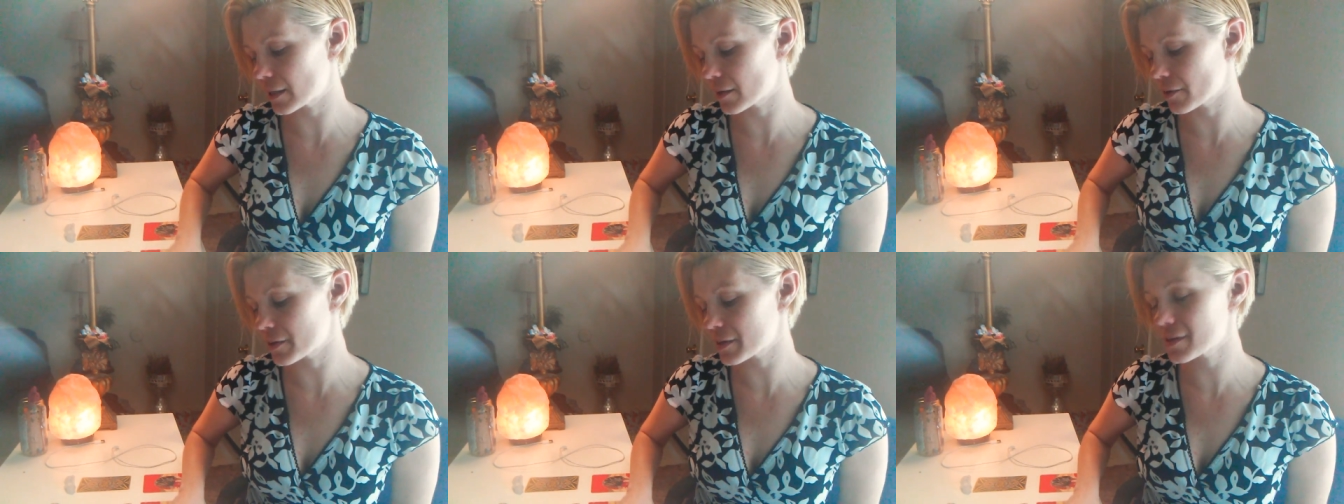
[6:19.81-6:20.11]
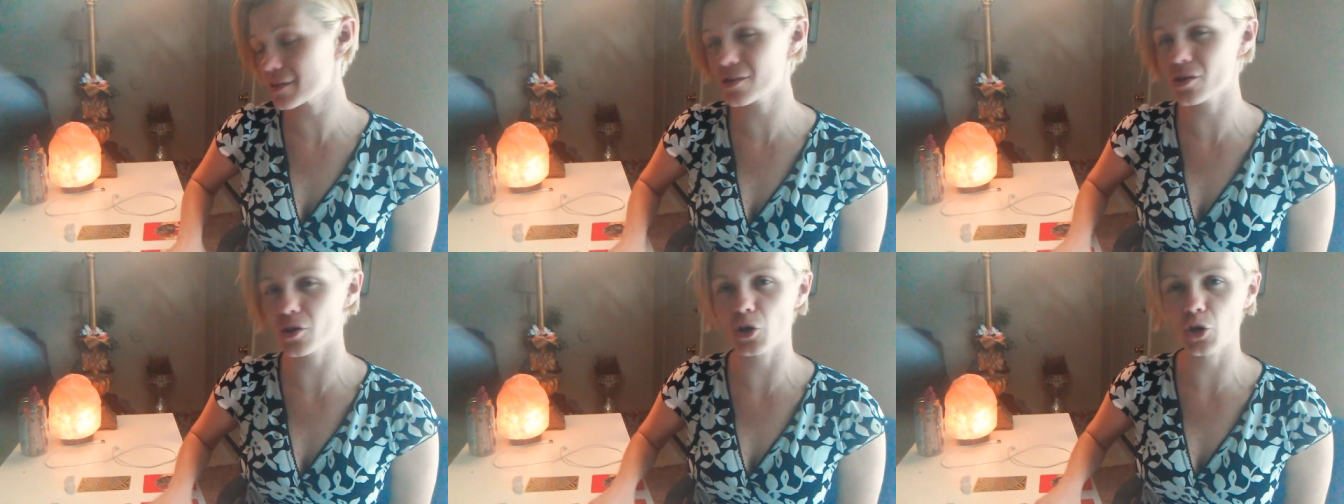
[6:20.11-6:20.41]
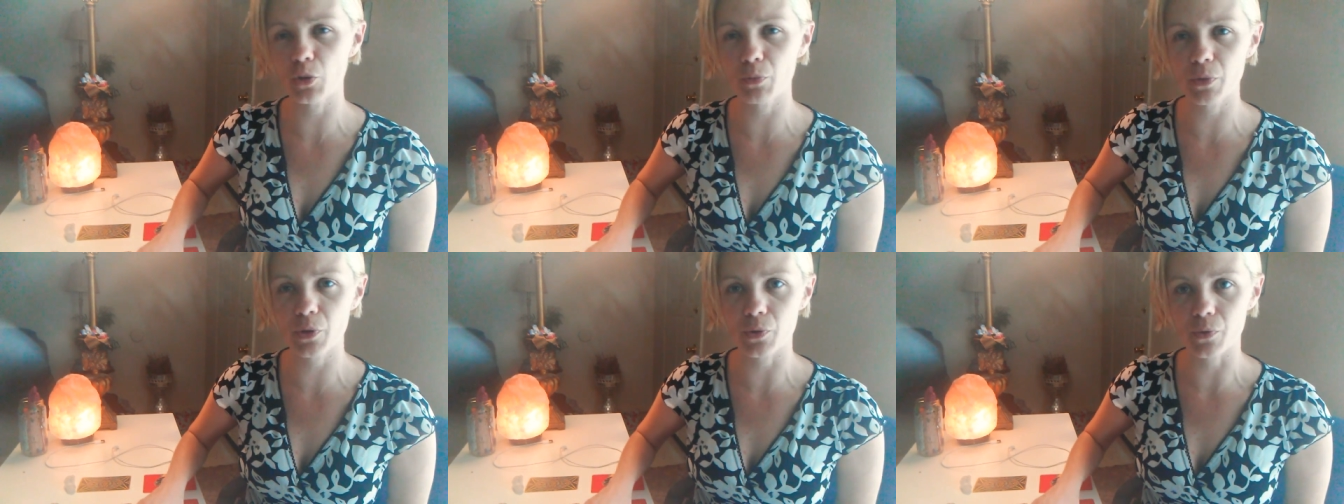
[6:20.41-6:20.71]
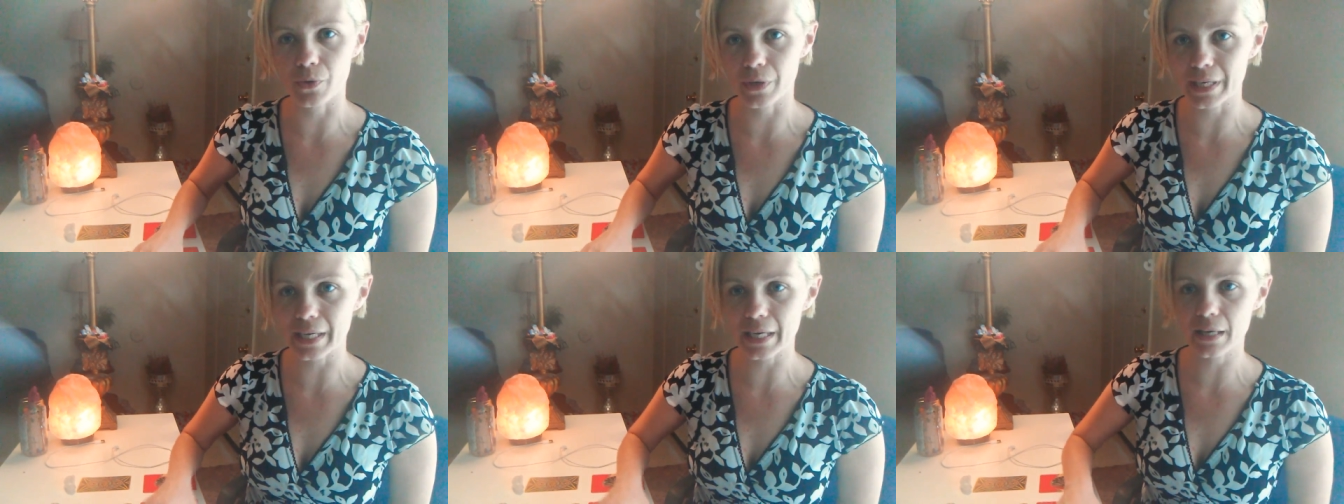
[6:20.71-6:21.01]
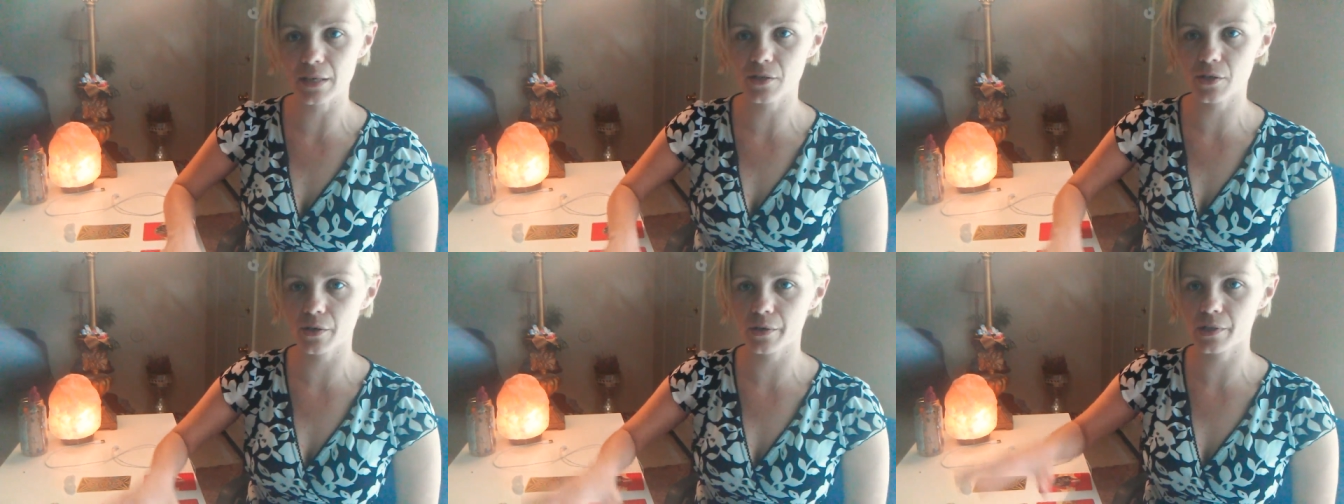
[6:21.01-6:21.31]
now this is a new moon
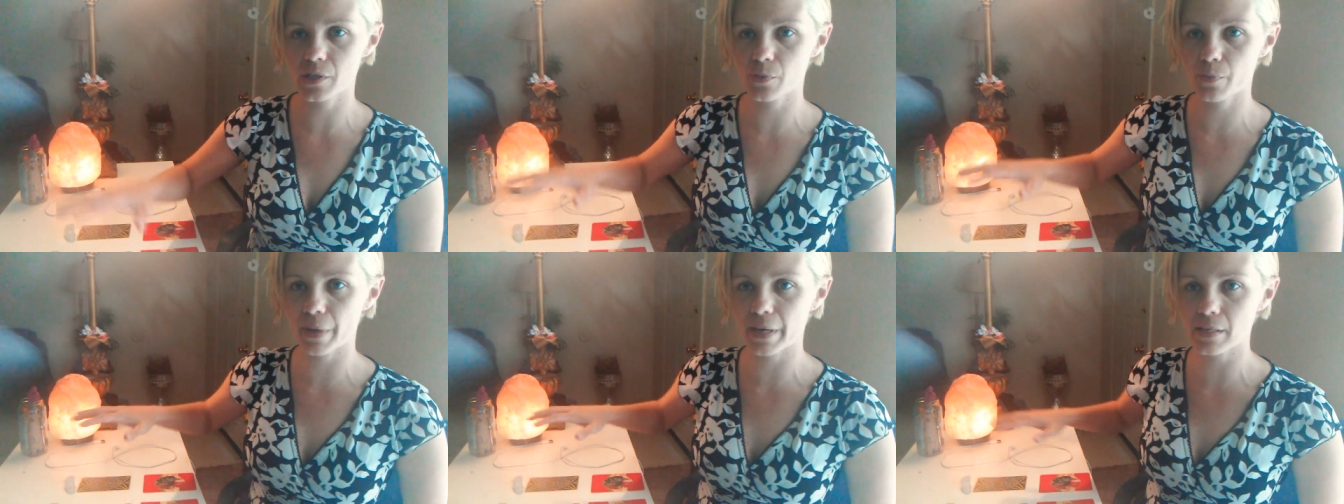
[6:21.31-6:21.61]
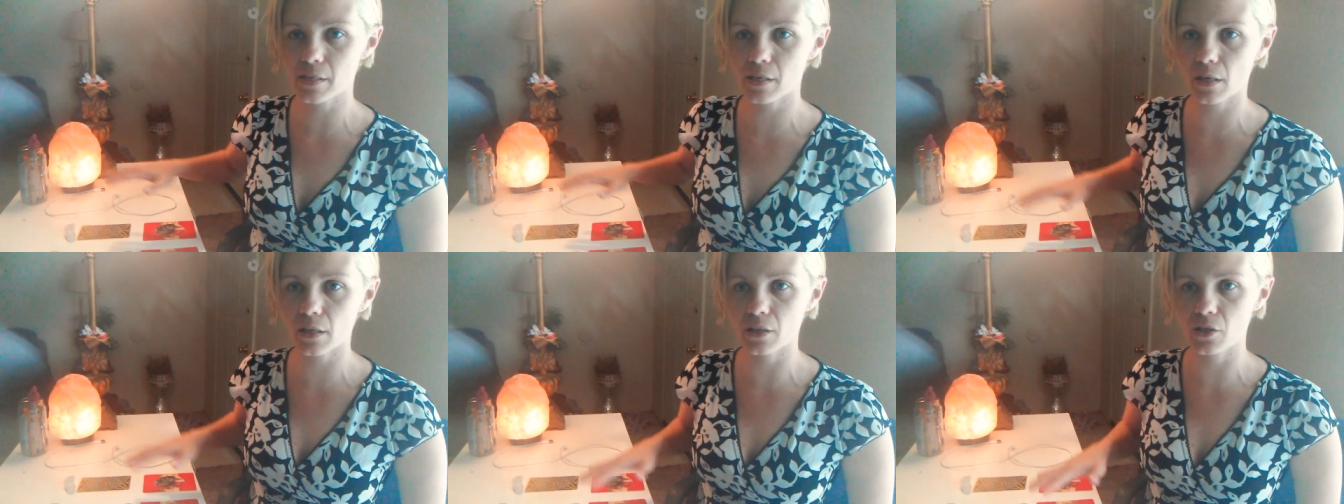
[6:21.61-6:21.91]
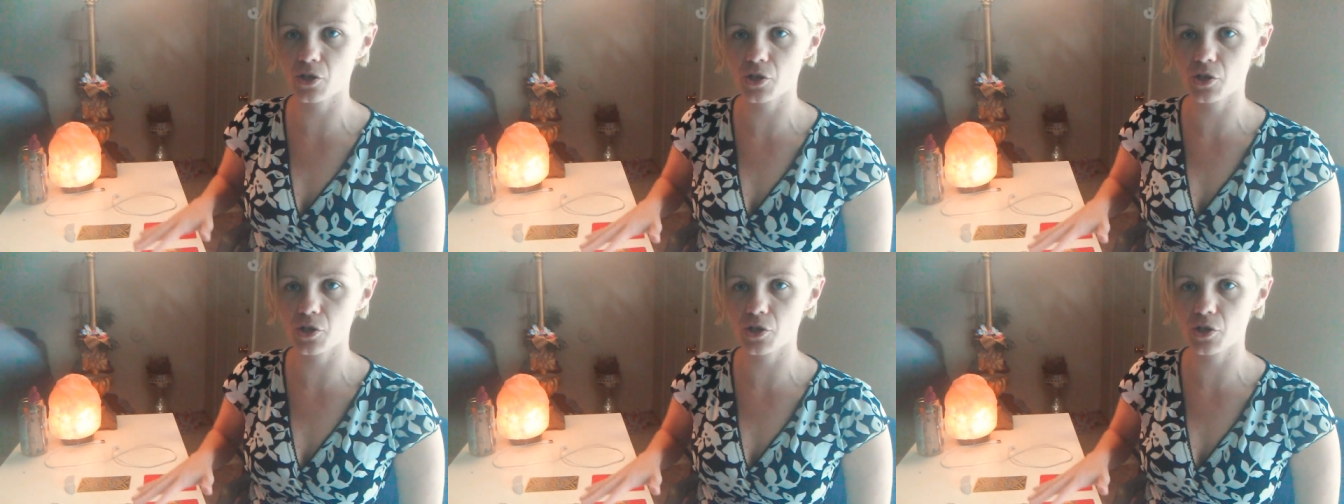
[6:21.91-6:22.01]
reading, so it's basically